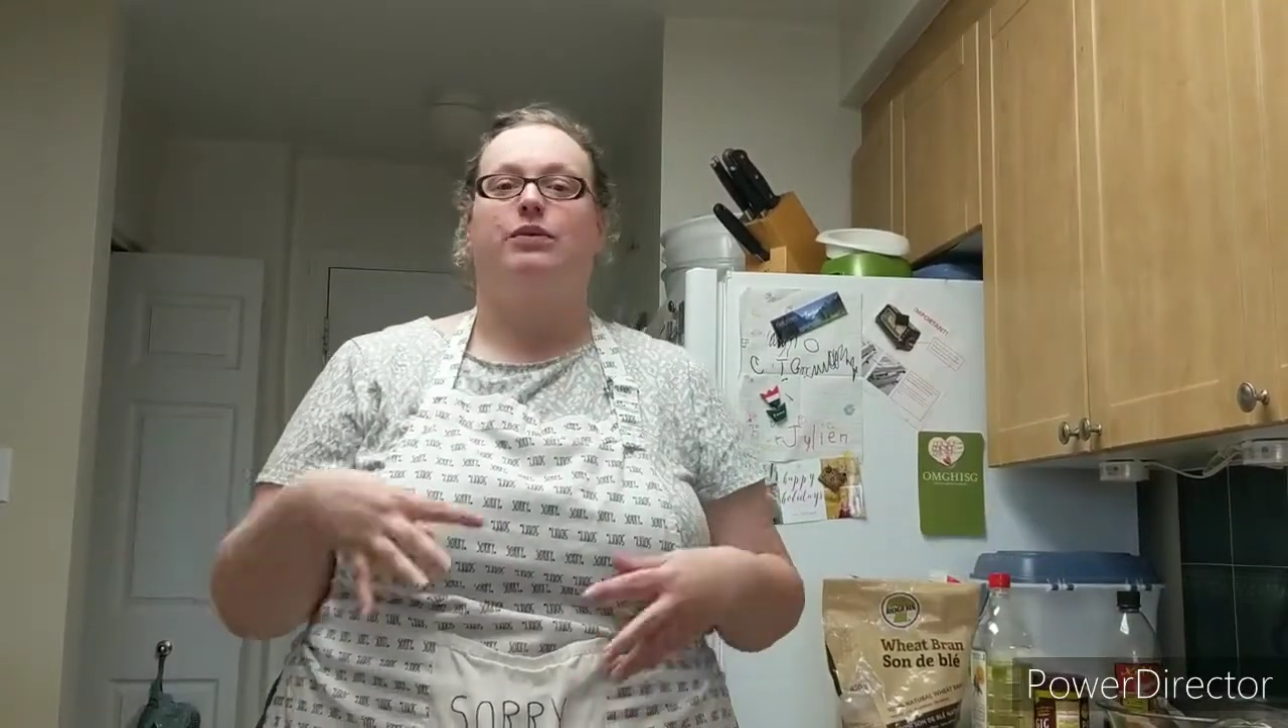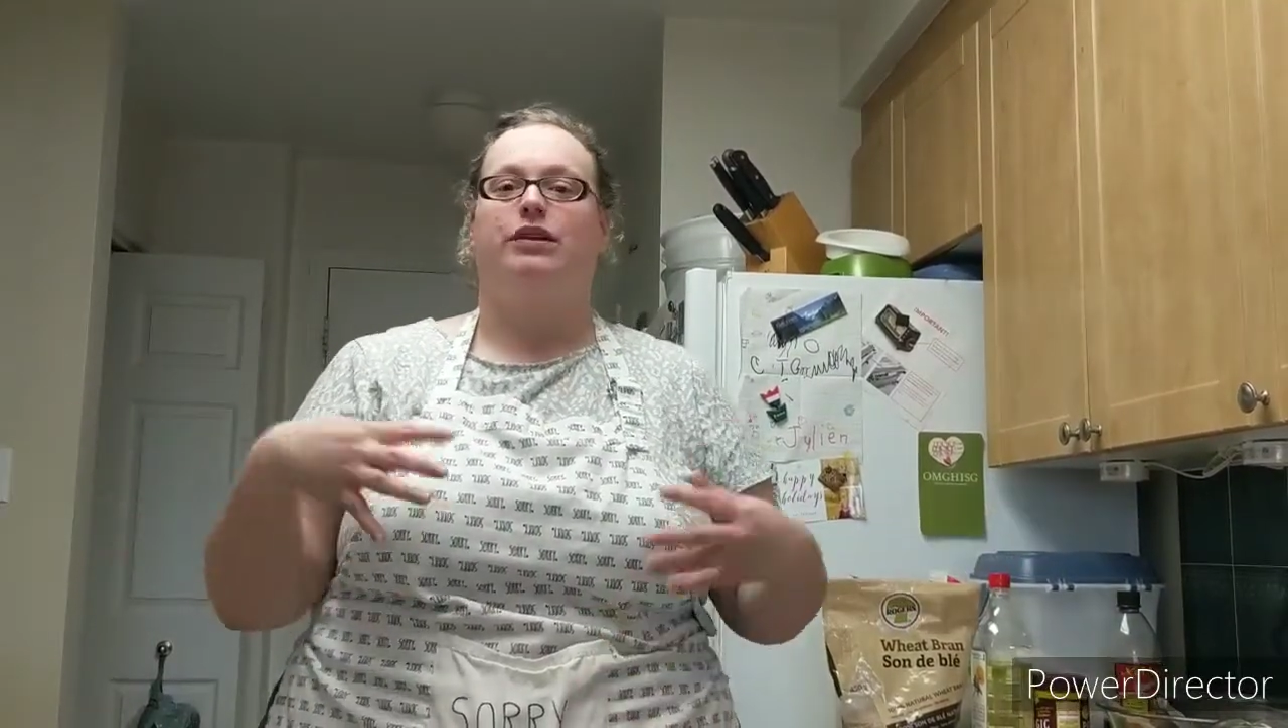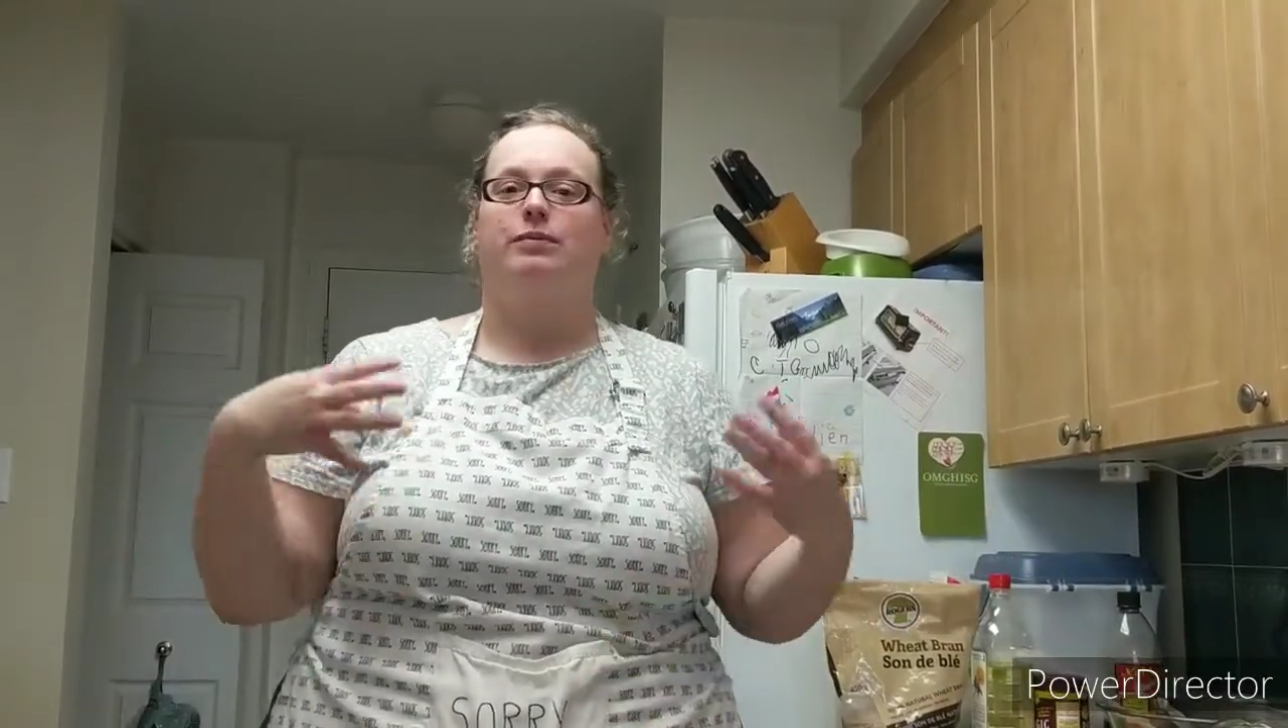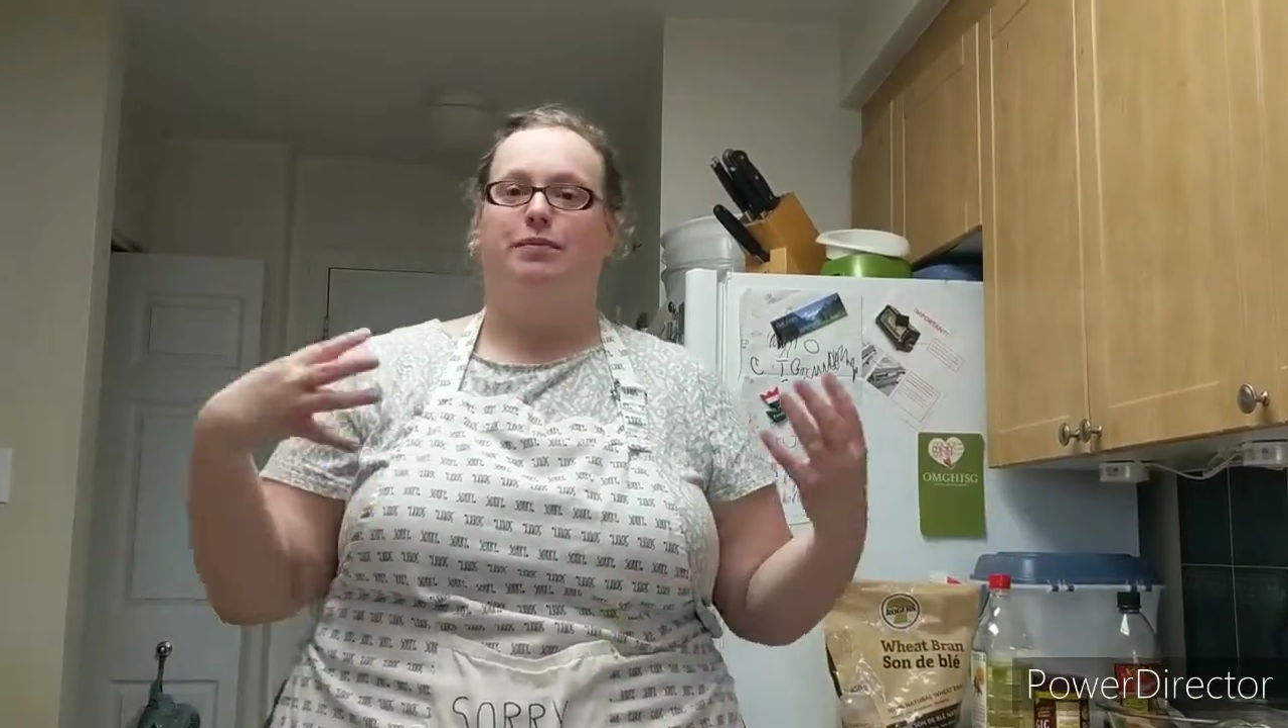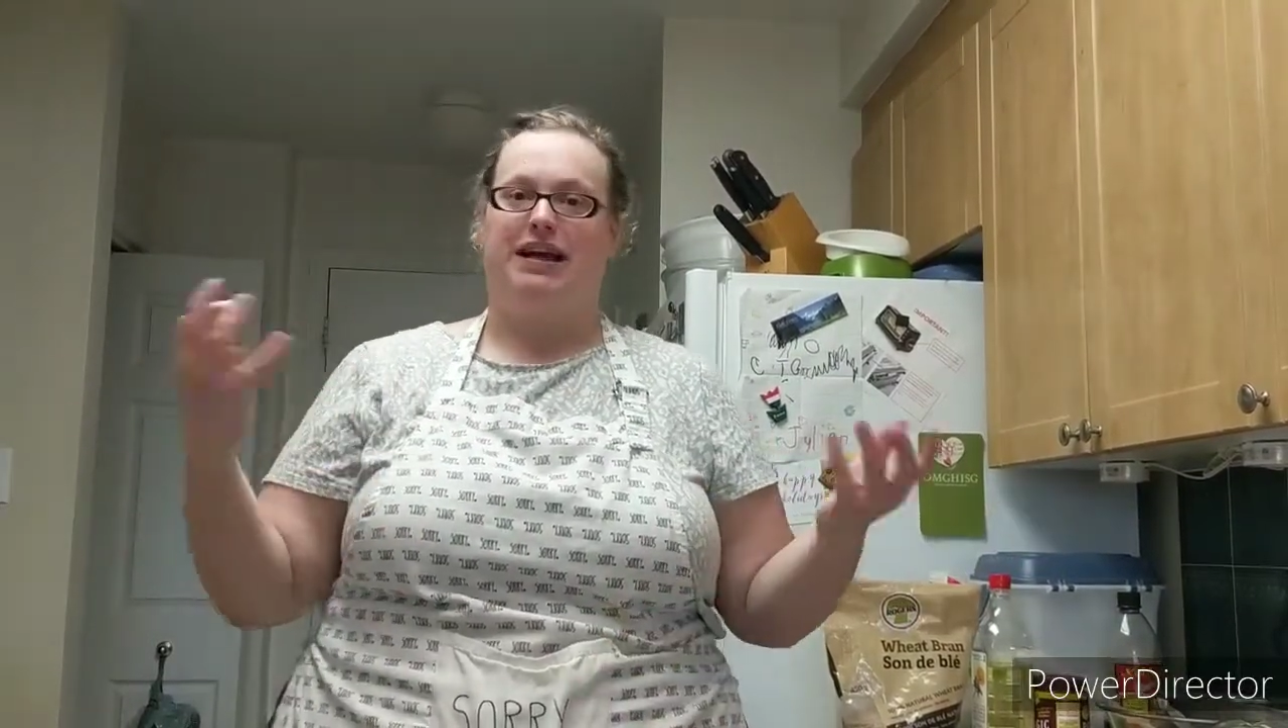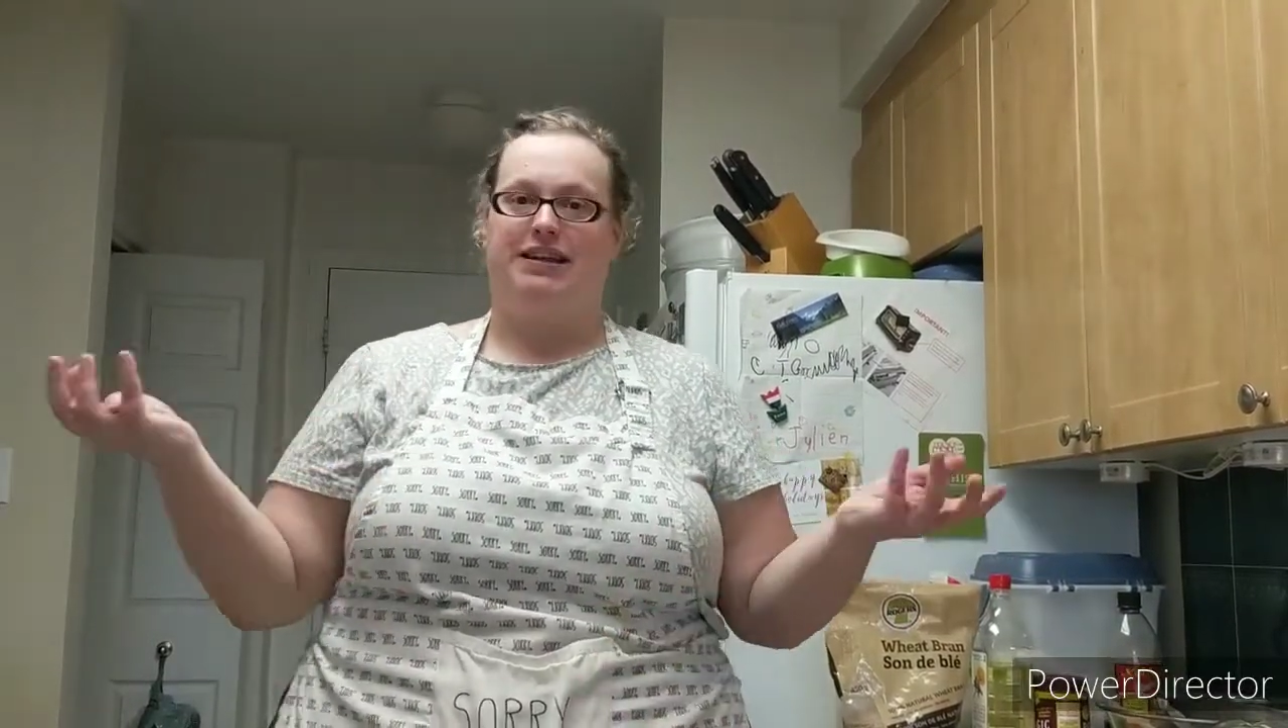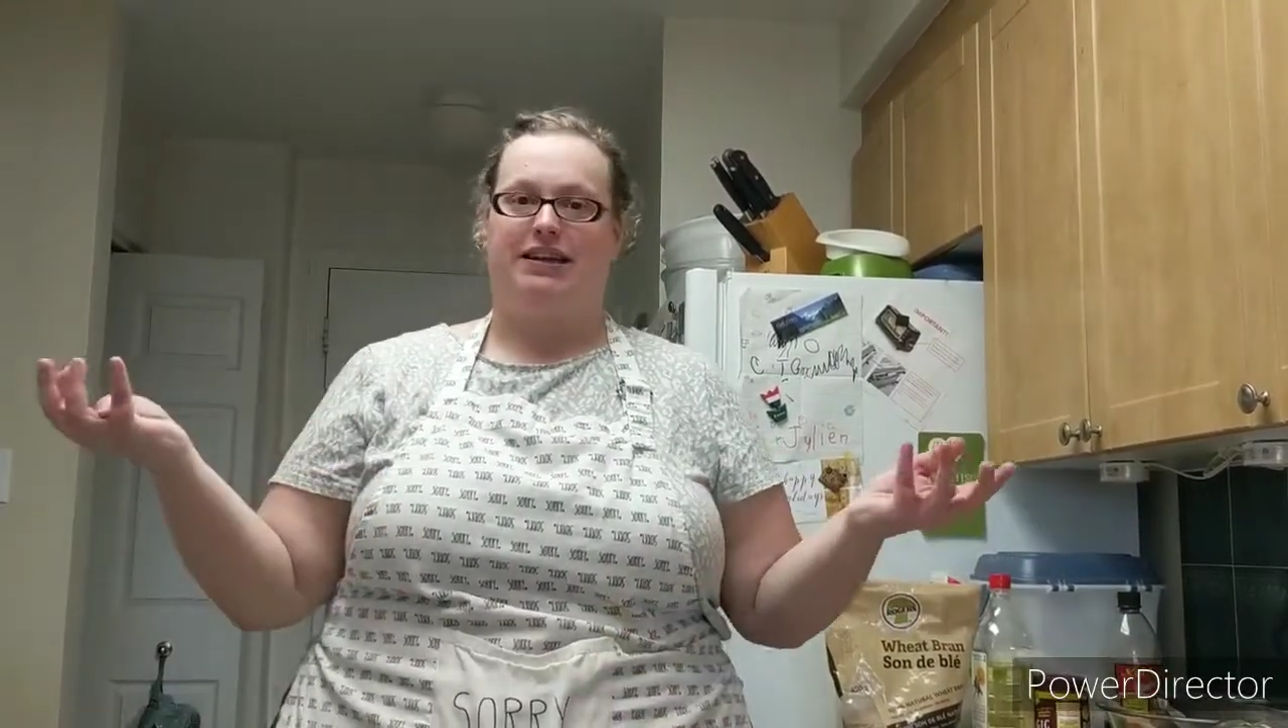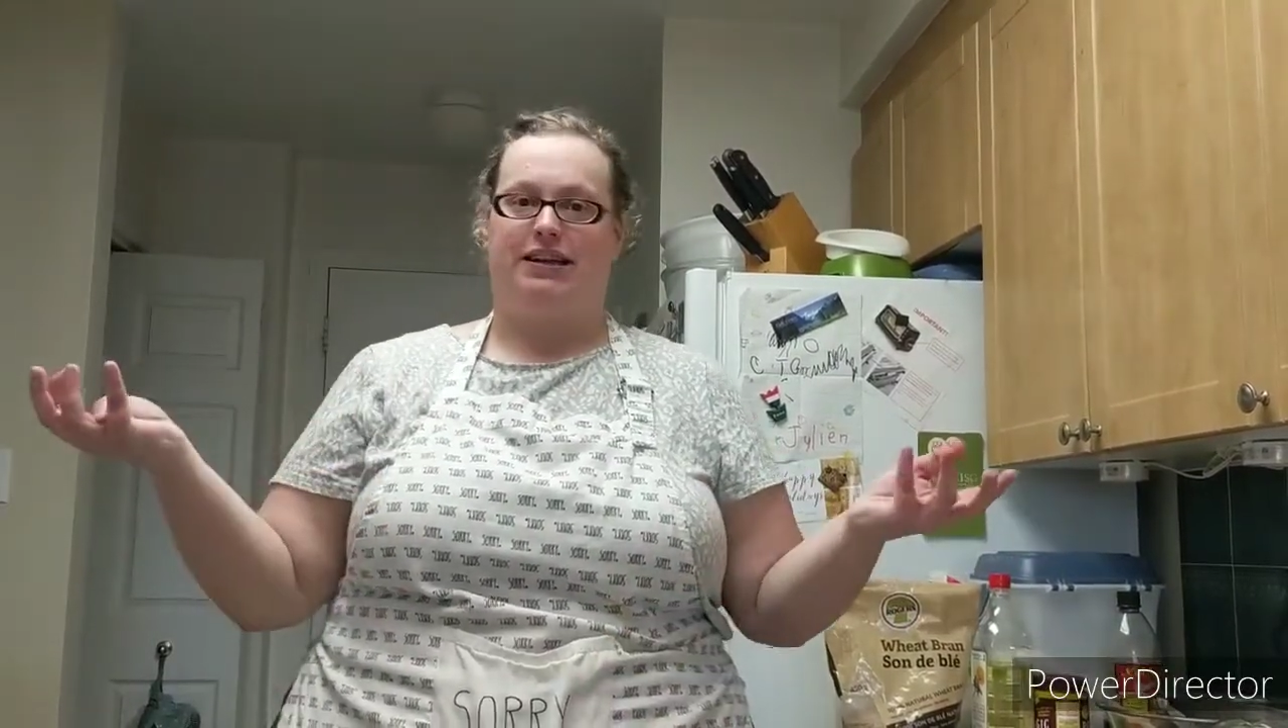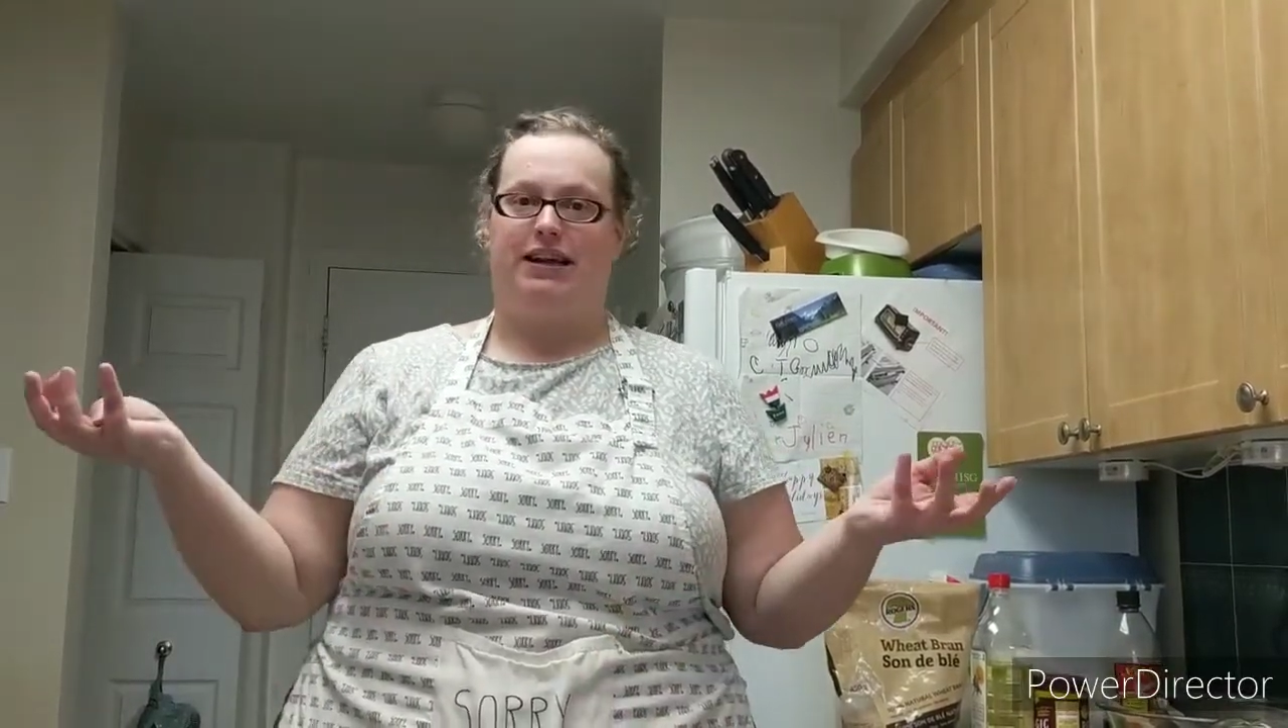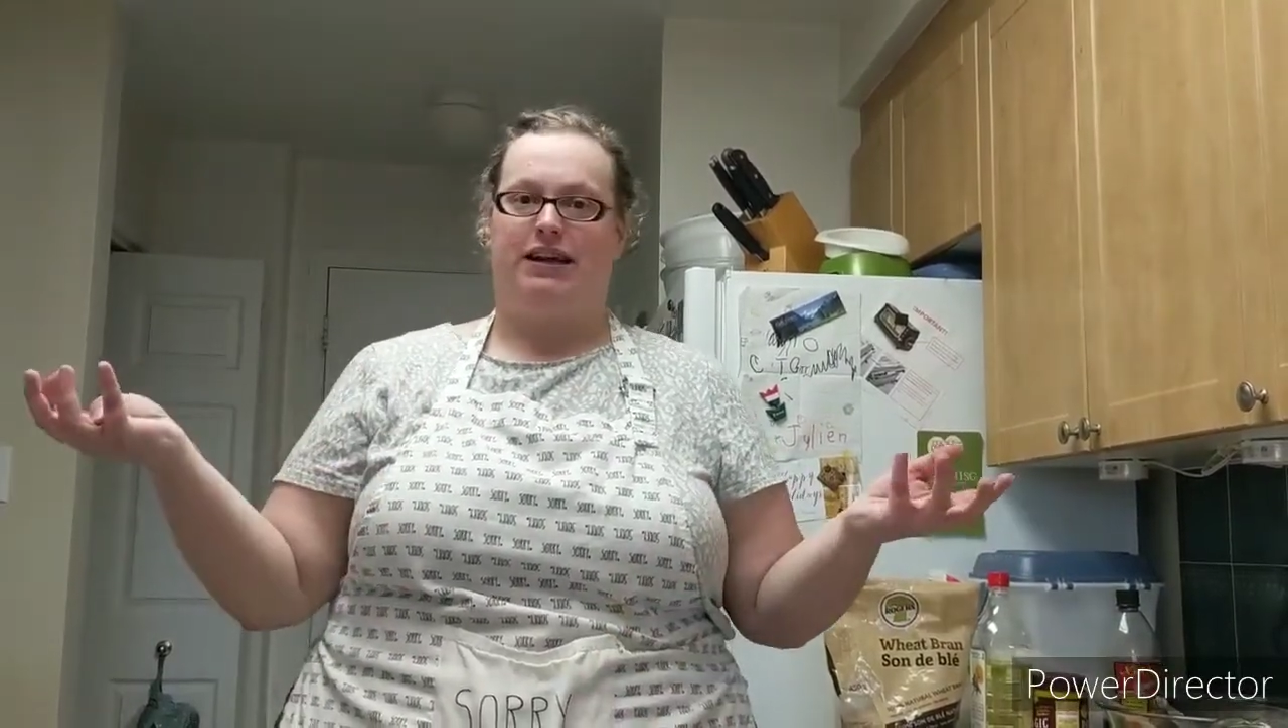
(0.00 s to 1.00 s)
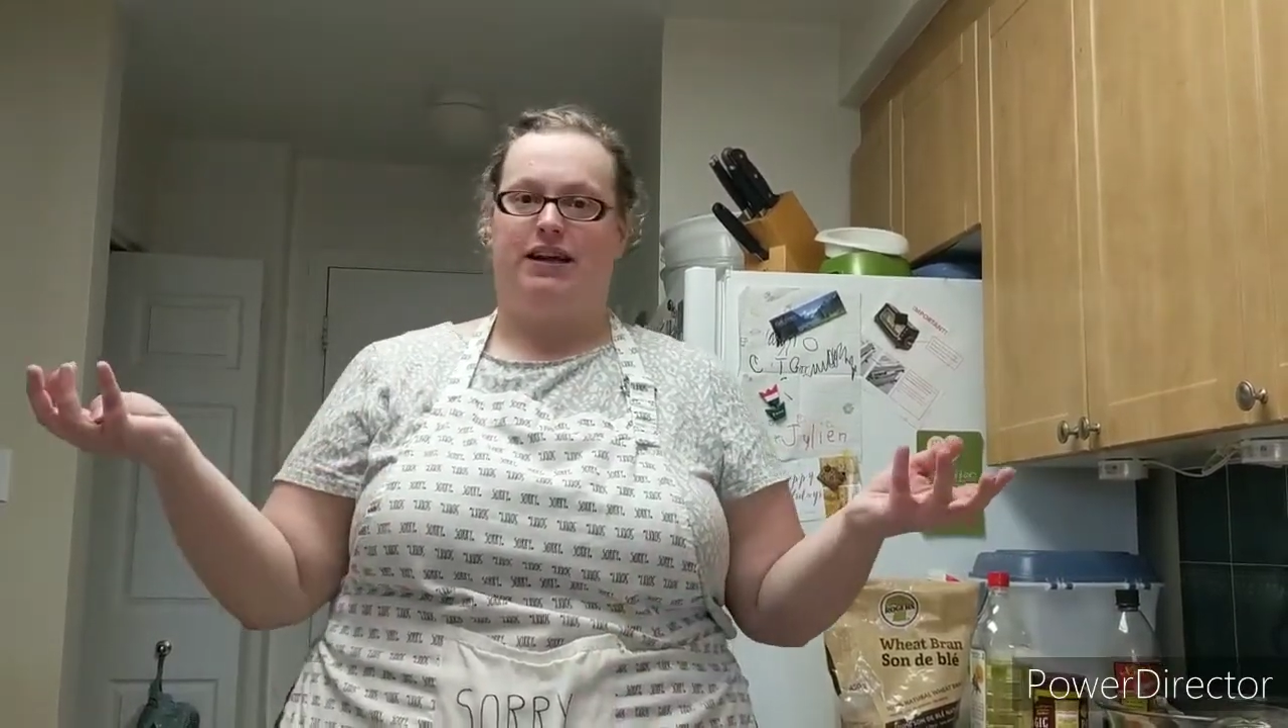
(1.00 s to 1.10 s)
basically